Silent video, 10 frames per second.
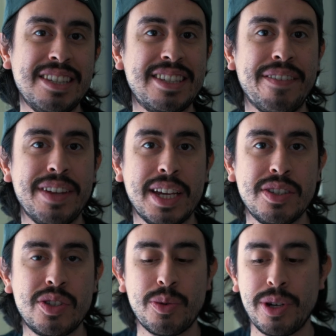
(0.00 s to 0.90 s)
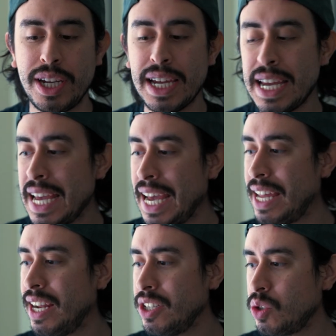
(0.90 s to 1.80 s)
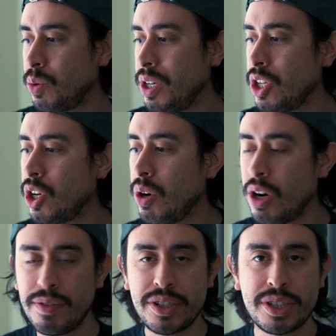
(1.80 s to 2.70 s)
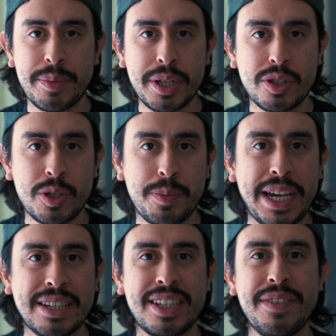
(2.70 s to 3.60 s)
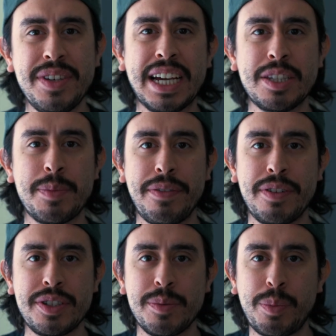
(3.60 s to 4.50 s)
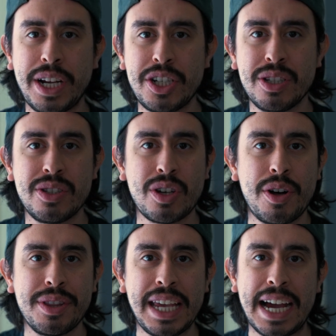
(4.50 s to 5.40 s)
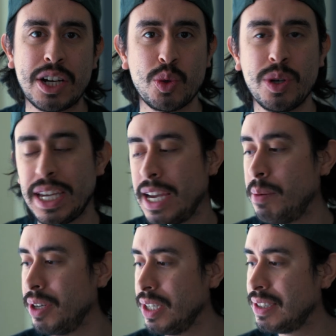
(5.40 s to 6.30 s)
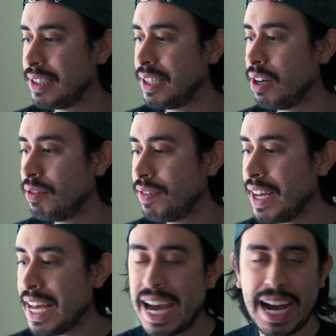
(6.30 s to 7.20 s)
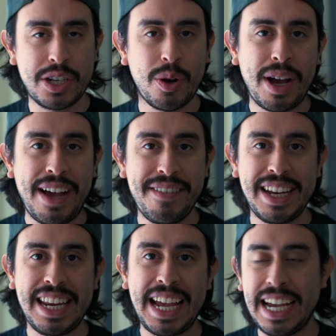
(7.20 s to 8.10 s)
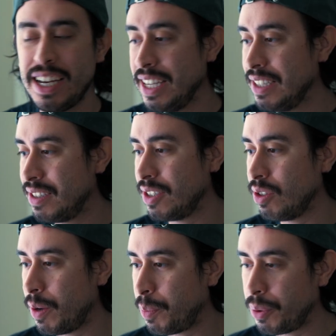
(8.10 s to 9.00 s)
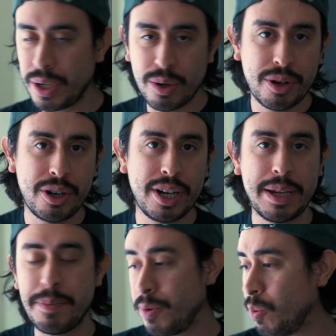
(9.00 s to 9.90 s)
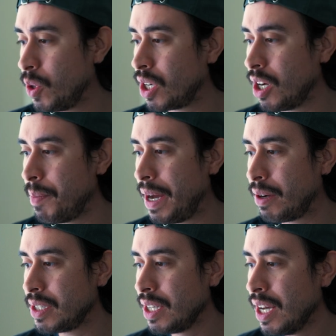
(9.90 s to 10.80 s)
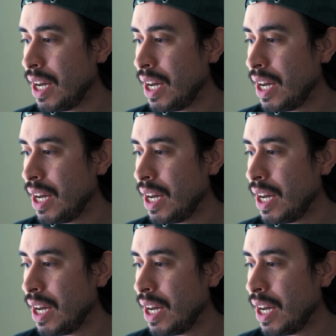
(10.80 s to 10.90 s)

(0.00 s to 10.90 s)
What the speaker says: A7S III, and I just wanted to go over some of those specs, give you guys my first impressions on the actual camera itself. I don't have it in hand, it's still on pre-order. It will come out,